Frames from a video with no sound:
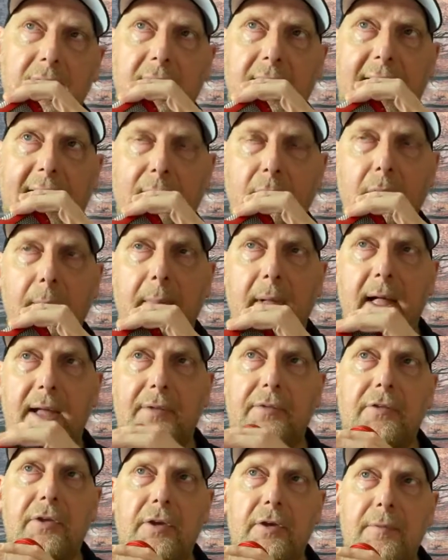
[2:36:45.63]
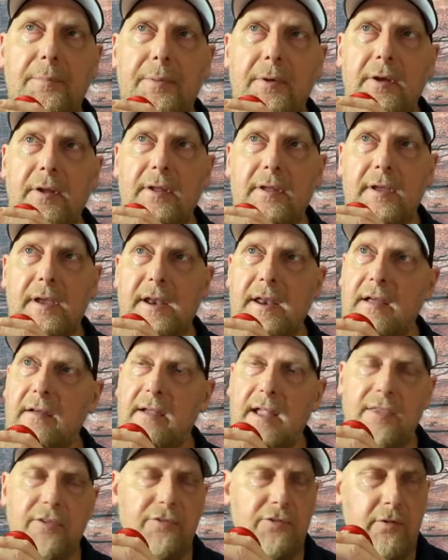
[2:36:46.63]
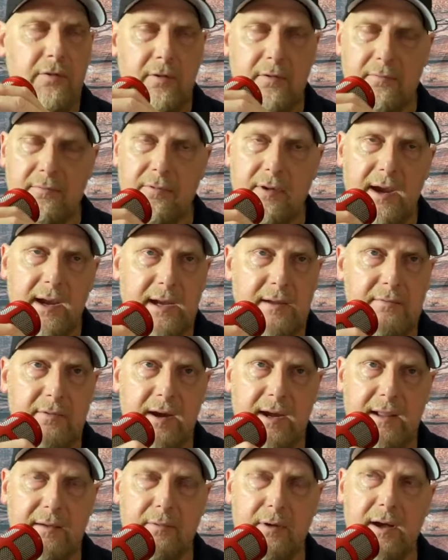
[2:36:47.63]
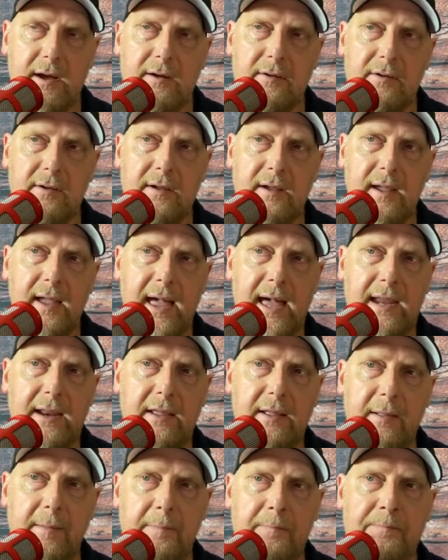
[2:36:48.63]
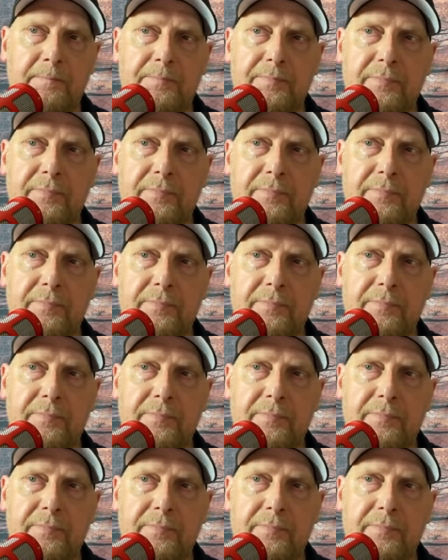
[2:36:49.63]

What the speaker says: how will mine do? But you know, it's doing really, really well. And